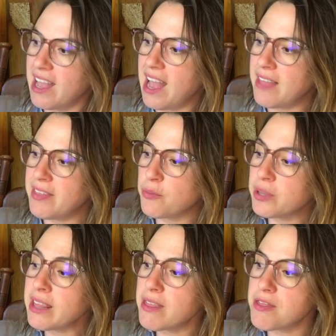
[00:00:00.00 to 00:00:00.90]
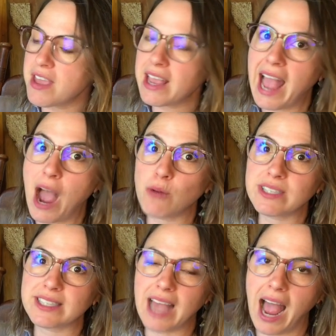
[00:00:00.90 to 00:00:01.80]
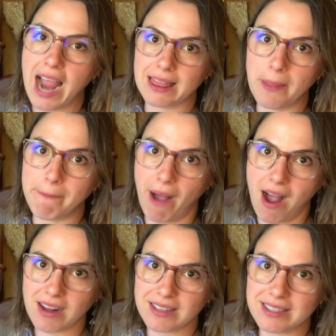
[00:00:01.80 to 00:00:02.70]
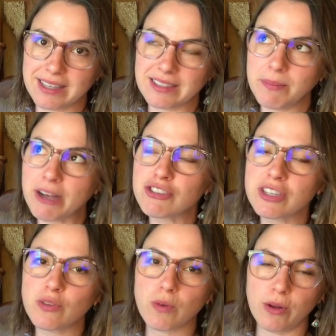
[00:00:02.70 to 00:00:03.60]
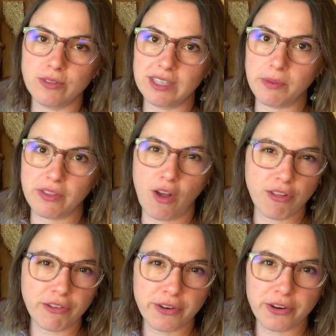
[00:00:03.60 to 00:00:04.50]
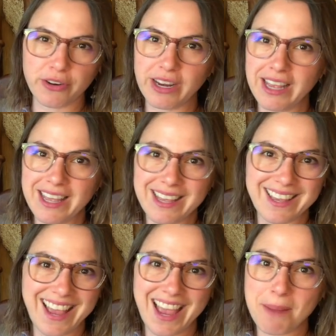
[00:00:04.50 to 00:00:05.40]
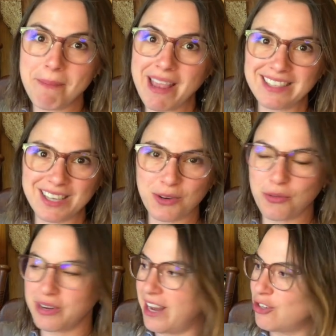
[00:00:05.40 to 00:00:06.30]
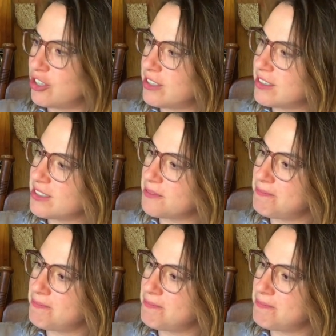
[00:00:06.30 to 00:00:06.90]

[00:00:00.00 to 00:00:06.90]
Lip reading: And they really think outside the box, especially Rosie with all of her amazing creations.